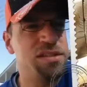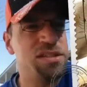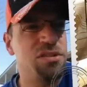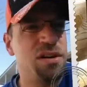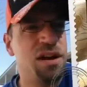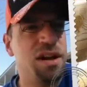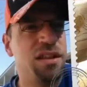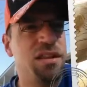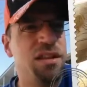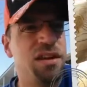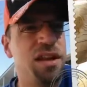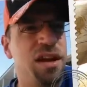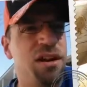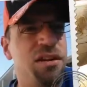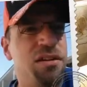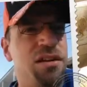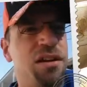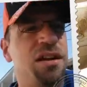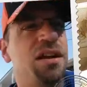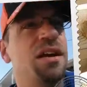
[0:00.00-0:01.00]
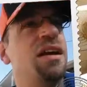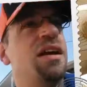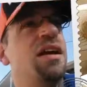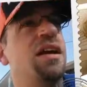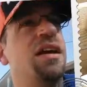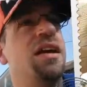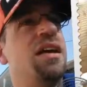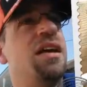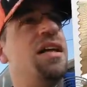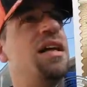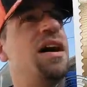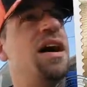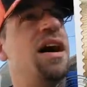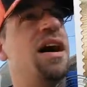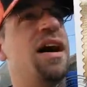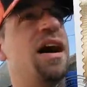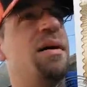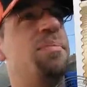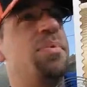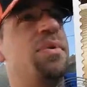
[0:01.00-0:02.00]
trial and error.
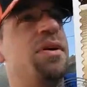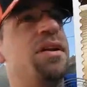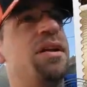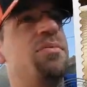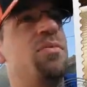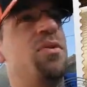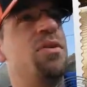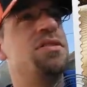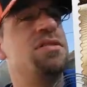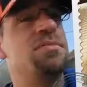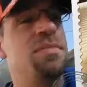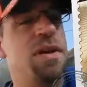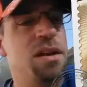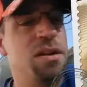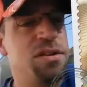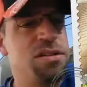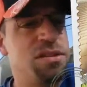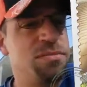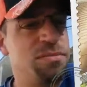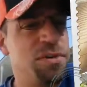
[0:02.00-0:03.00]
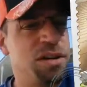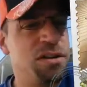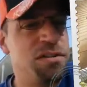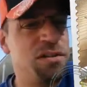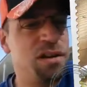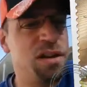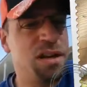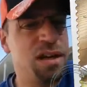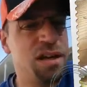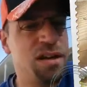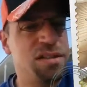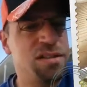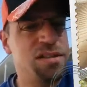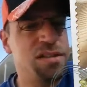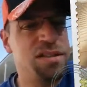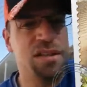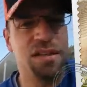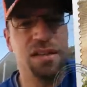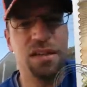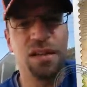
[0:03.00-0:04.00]
I got plenty more tomatoes in my
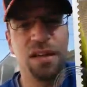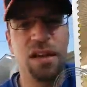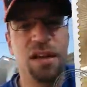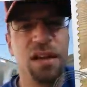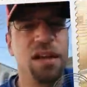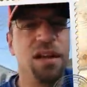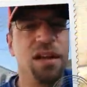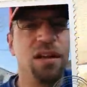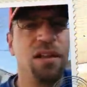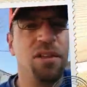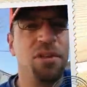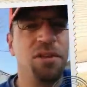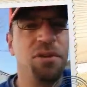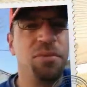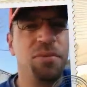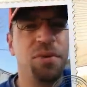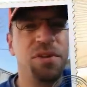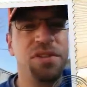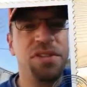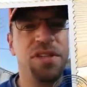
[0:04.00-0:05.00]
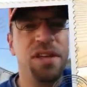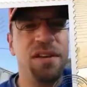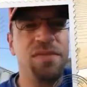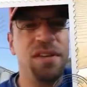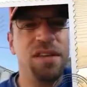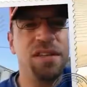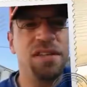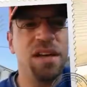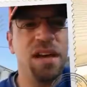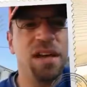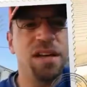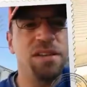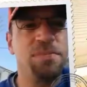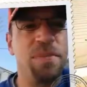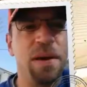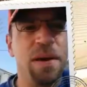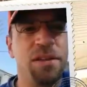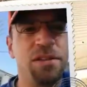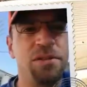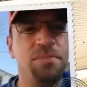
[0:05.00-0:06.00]
greenhouse. We'll see if these guys
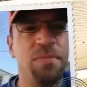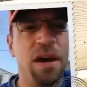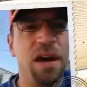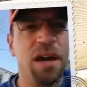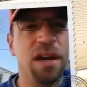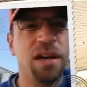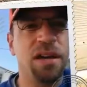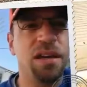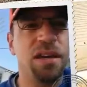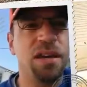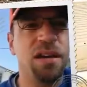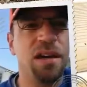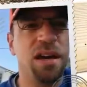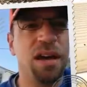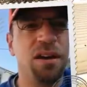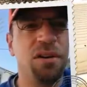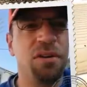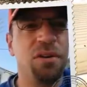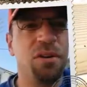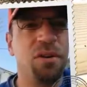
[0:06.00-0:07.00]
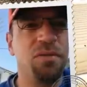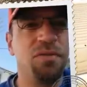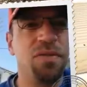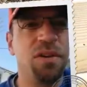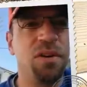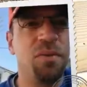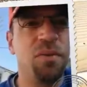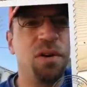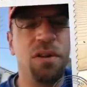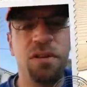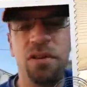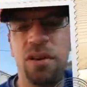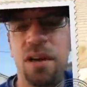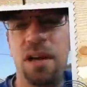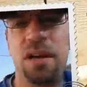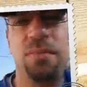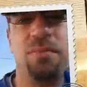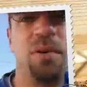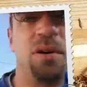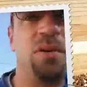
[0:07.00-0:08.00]
bounce back. I don't know if they will or
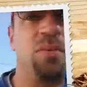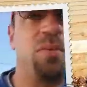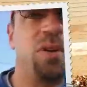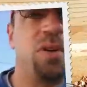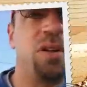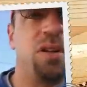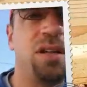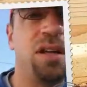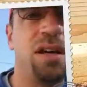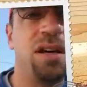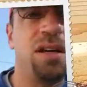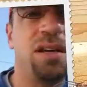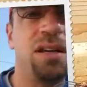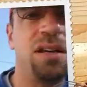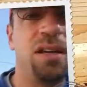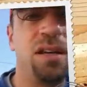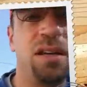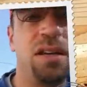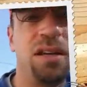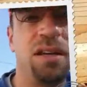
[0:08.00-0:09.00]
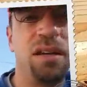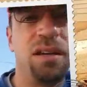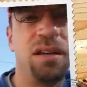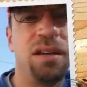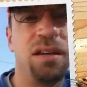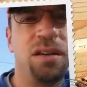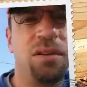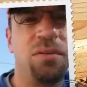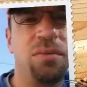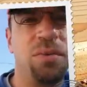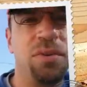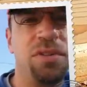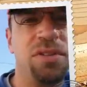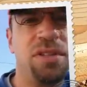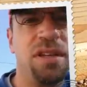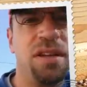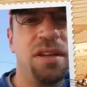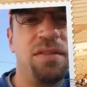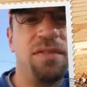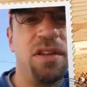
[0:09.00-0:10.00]
not, but we'll
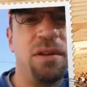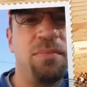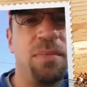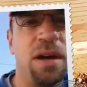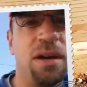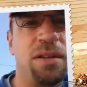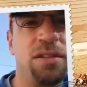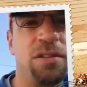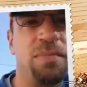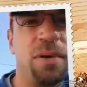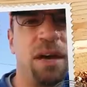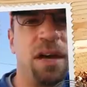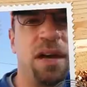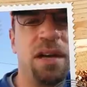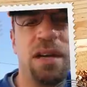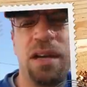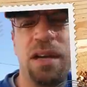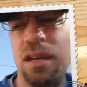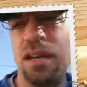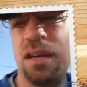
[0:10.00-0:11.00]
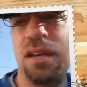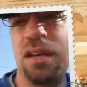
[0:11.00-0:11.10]
see if they bounce back.